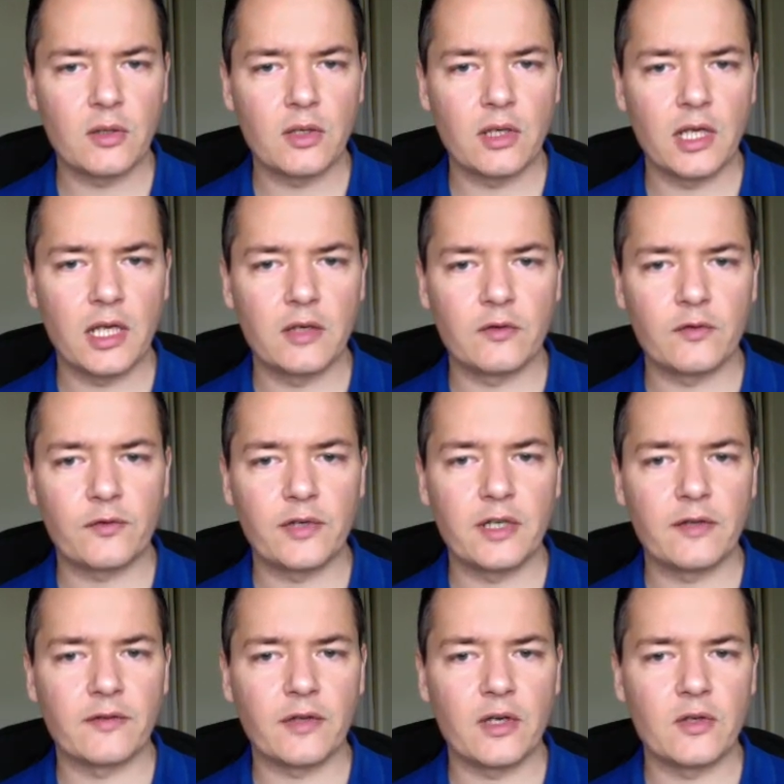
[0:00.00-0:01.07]
in
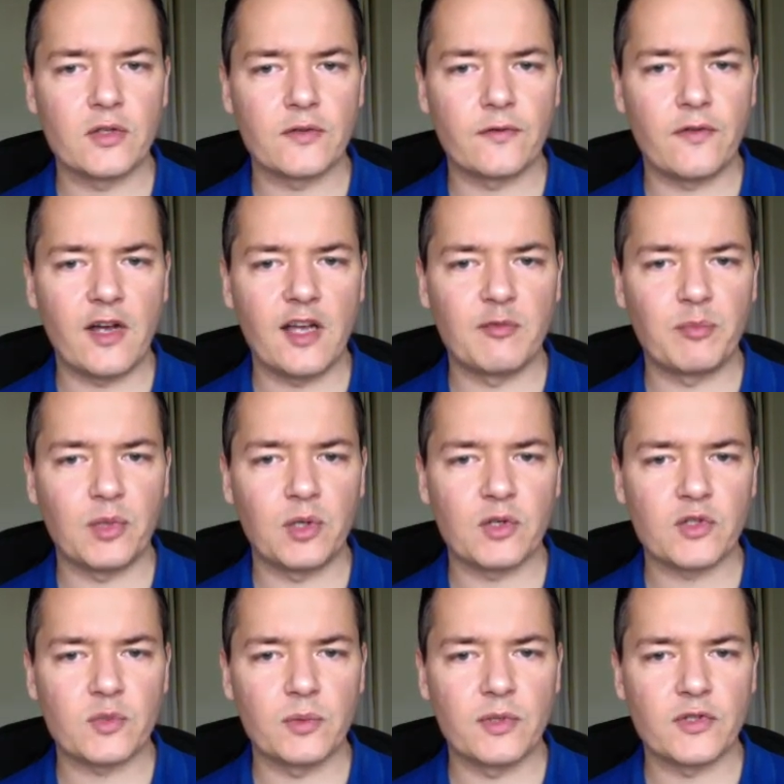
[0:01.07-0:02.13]
3 of those 5
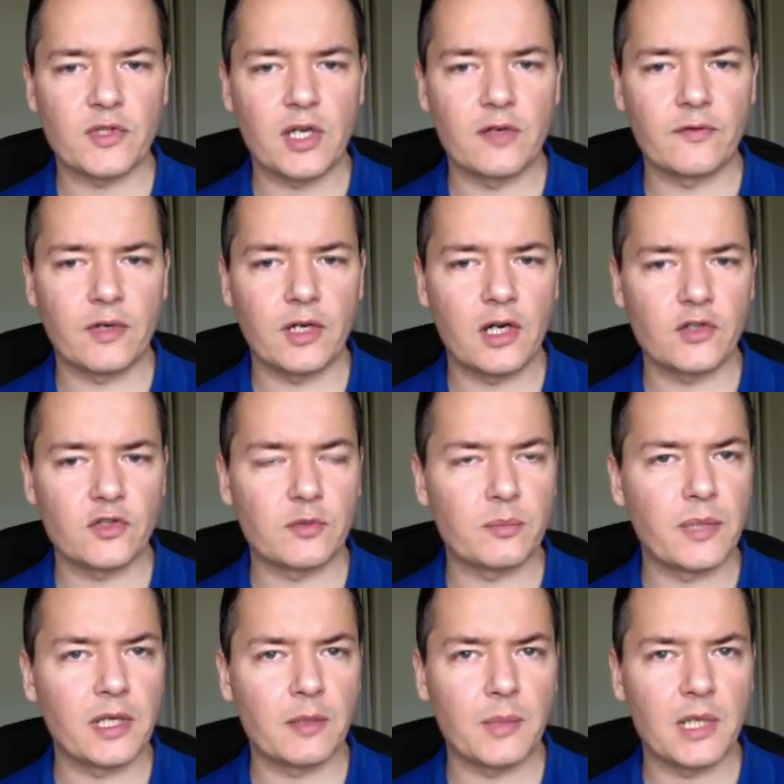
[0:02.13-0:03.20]
blocks, we was over 100
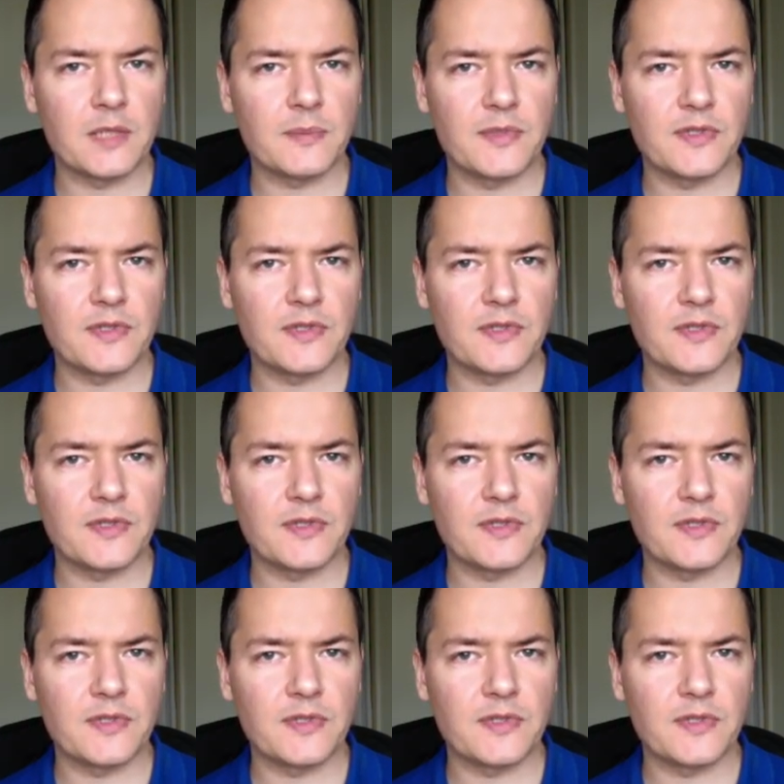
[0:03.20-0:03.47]
megabytes per